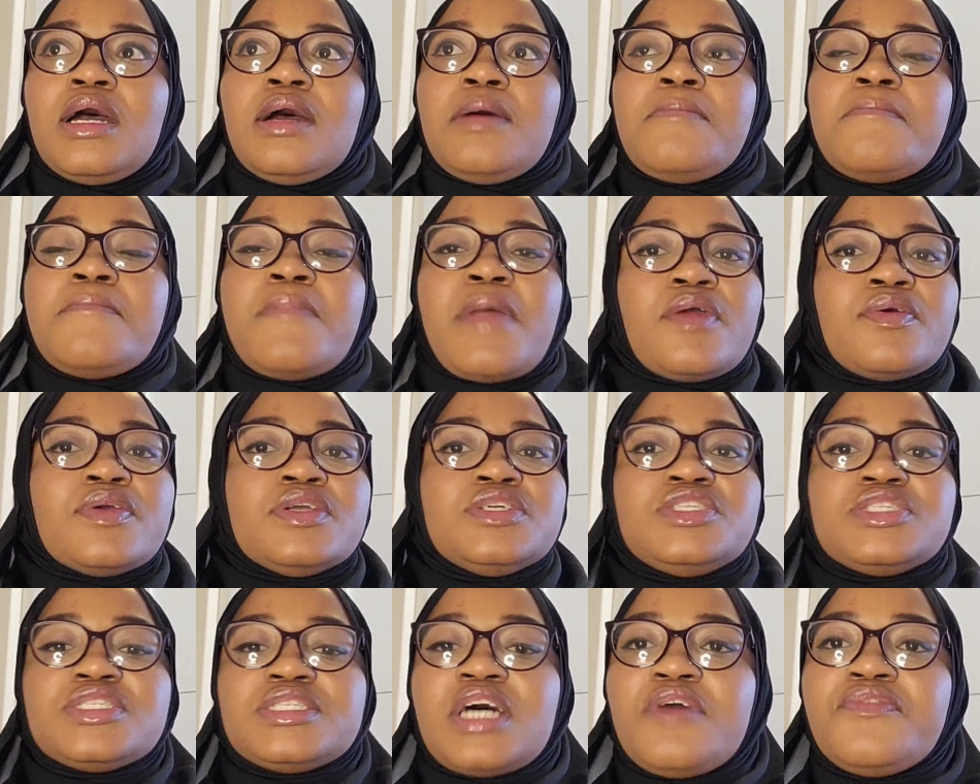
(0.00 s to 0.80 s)

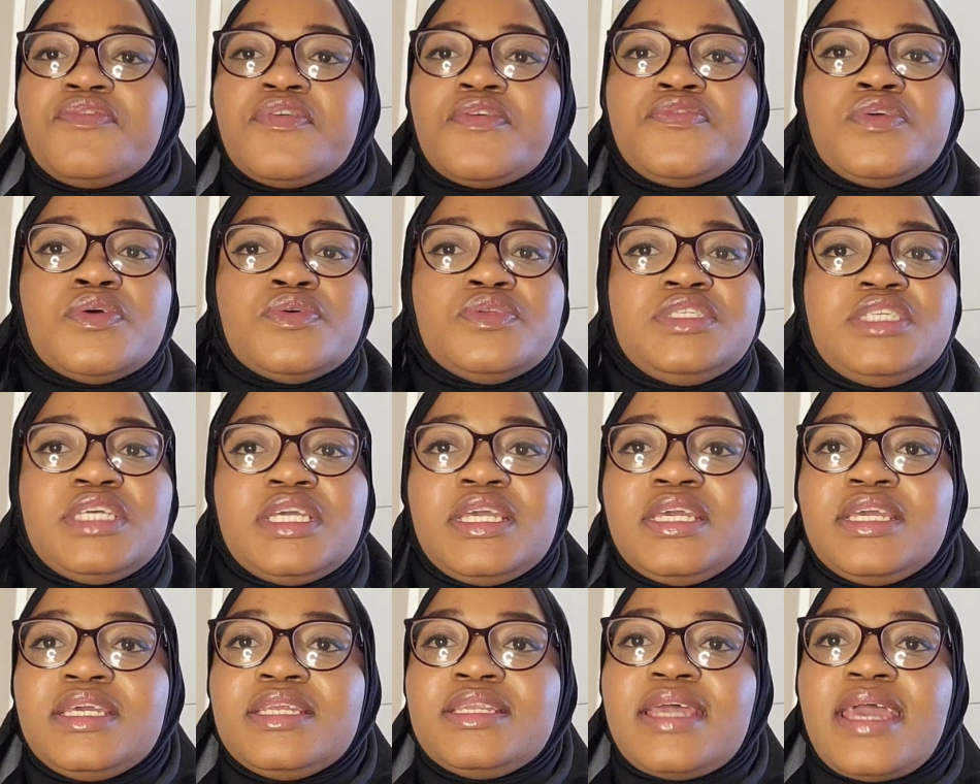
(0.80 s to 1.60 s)
Marriage is half of your
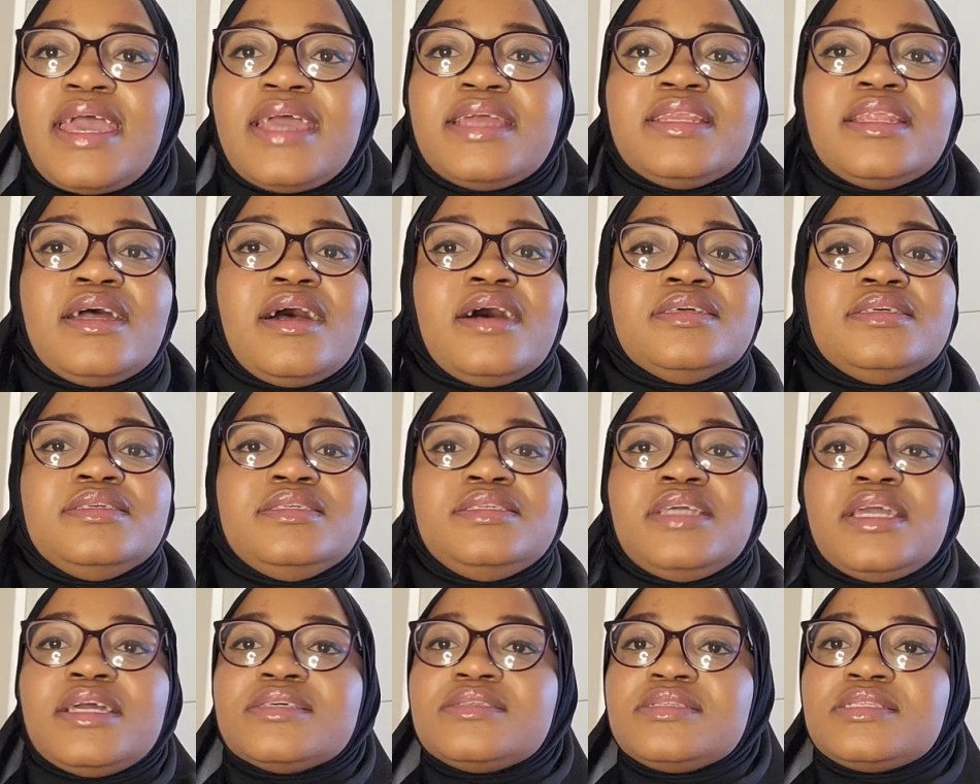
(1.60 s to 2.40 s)
deen, and
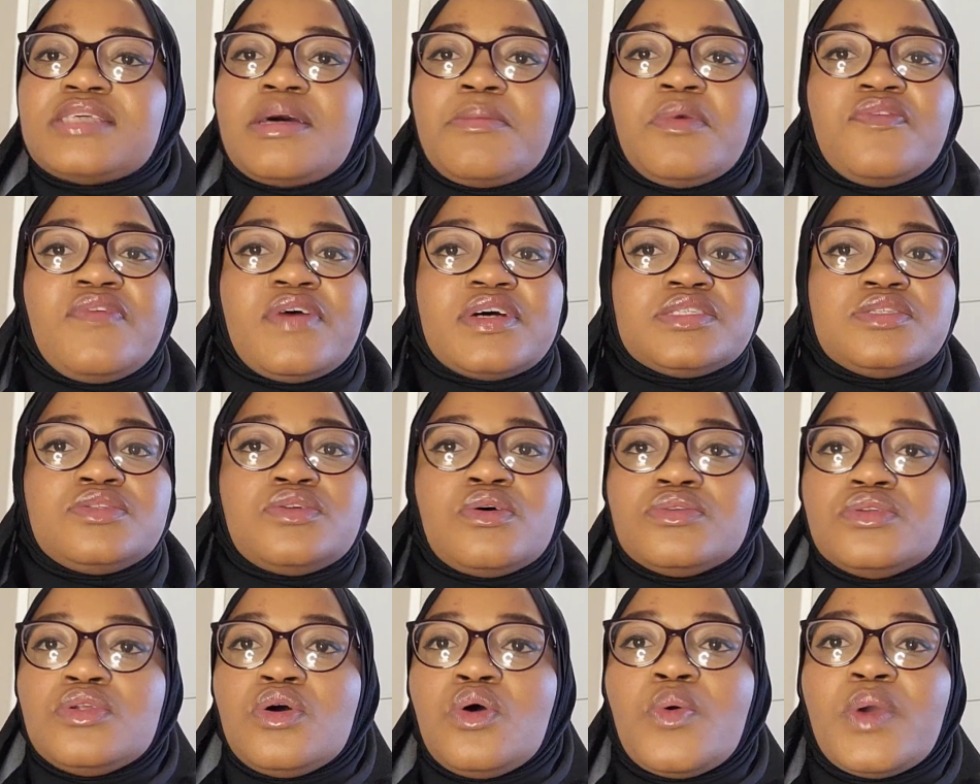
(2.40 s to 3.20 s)
yes, some of us
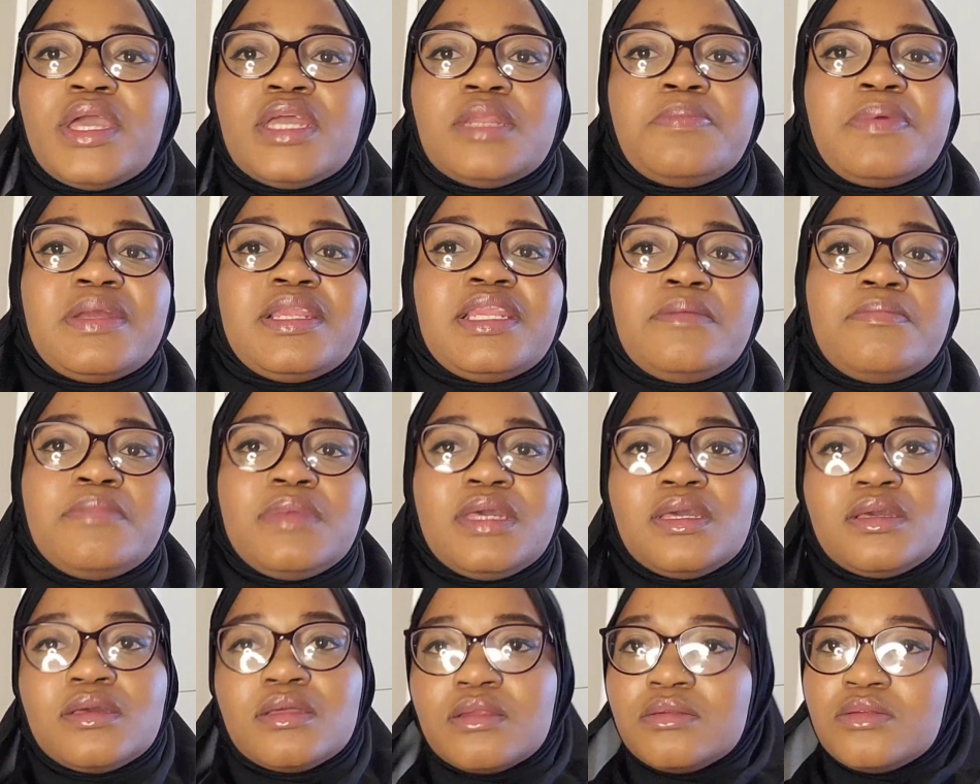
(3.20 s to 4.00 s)
don't know it, but let
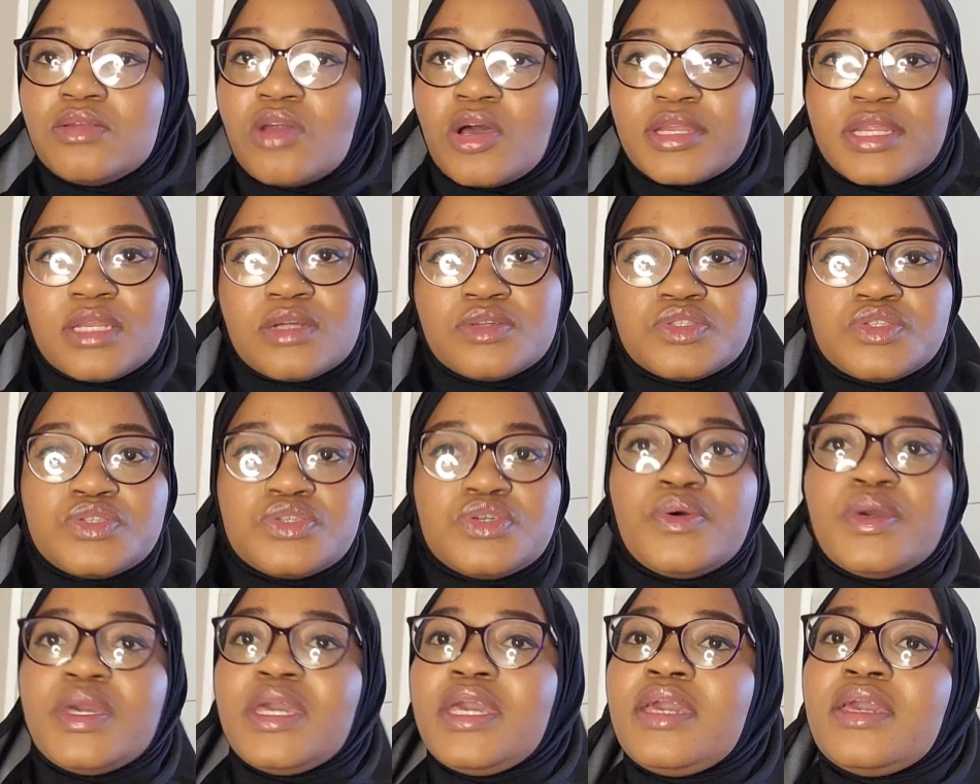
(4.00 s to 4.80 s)
me nod it onto
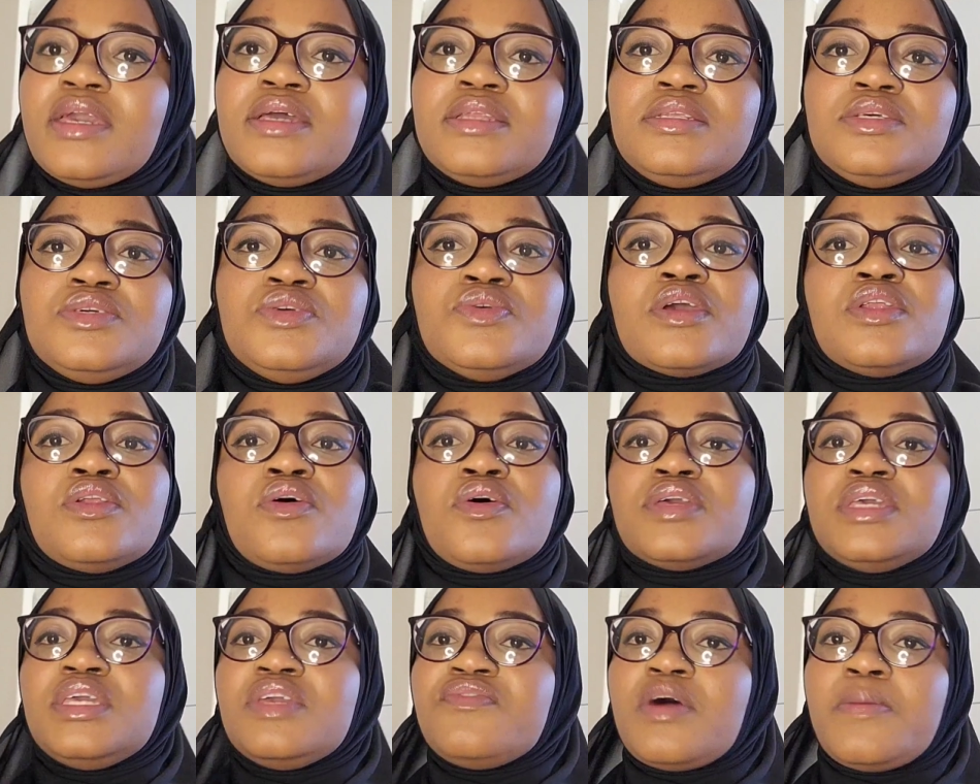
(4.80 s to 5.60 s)
your head. You
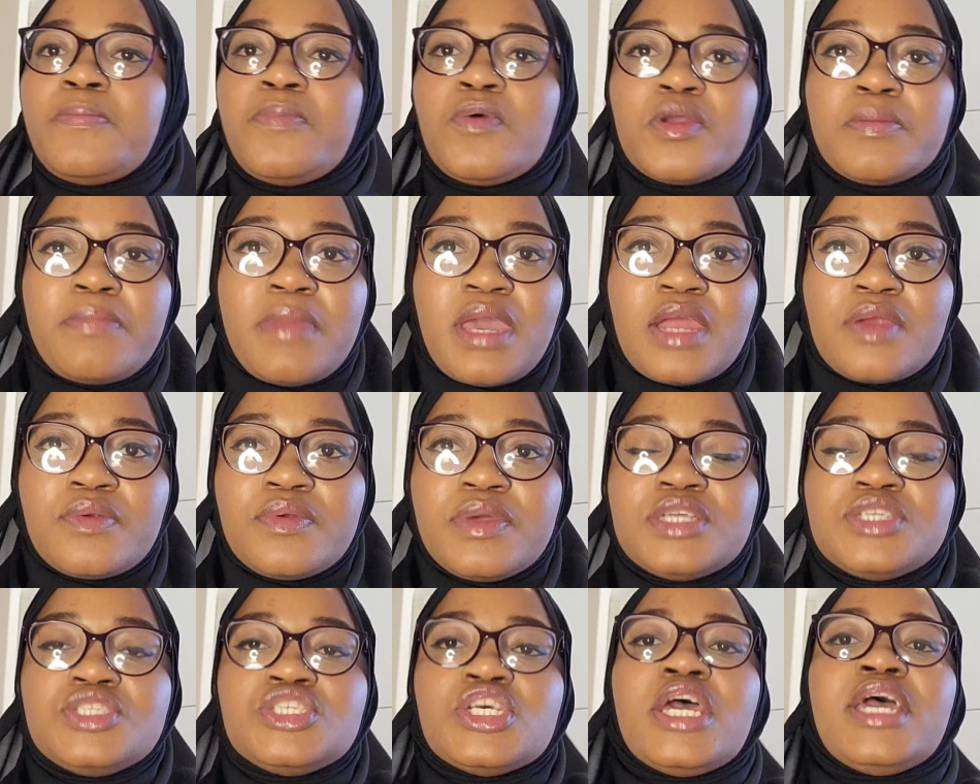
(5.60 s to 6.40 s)
cannot give up on
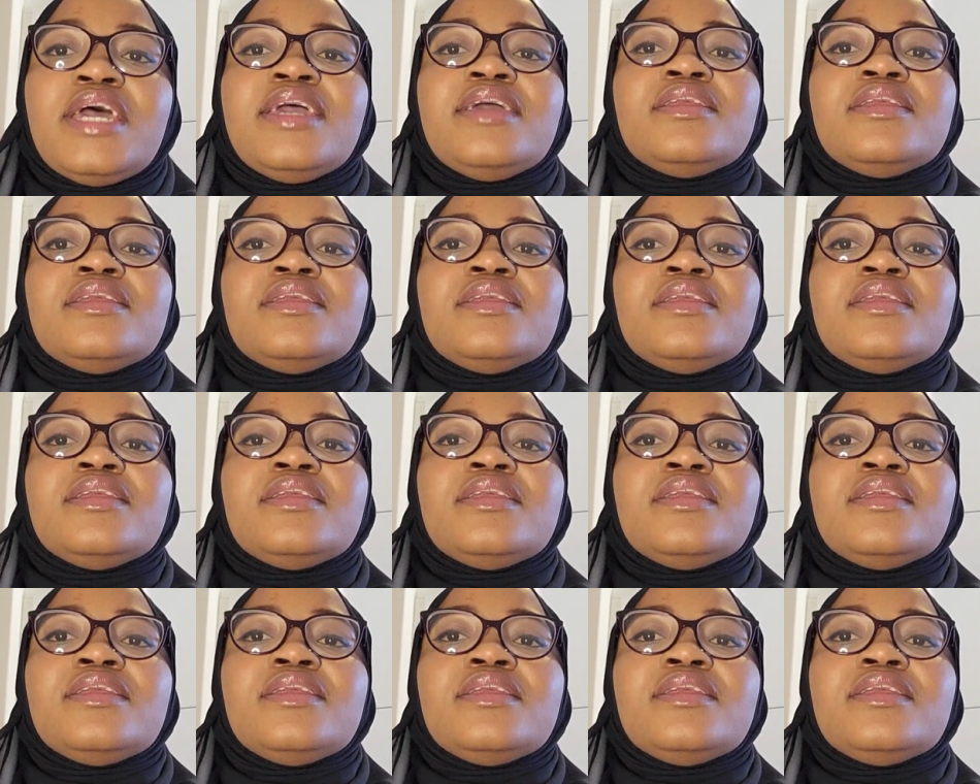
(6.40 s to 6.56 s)
marriage.